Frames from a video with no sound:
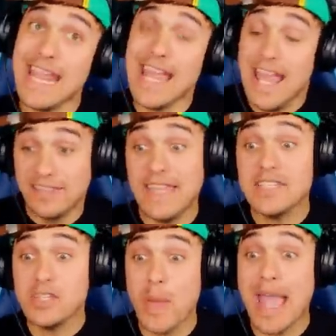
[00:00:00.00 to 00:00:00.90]
see,
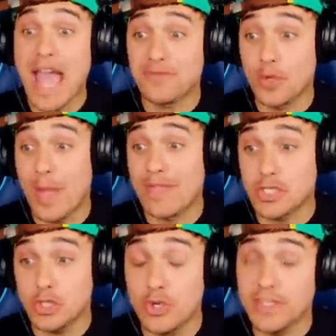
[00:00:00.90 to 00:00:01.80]
this is why I have to wear
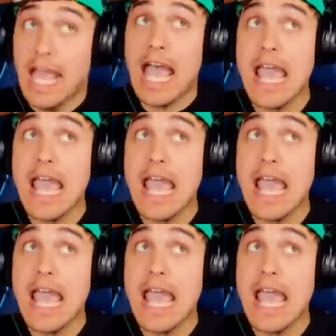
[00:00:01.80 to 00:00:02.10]
the suit.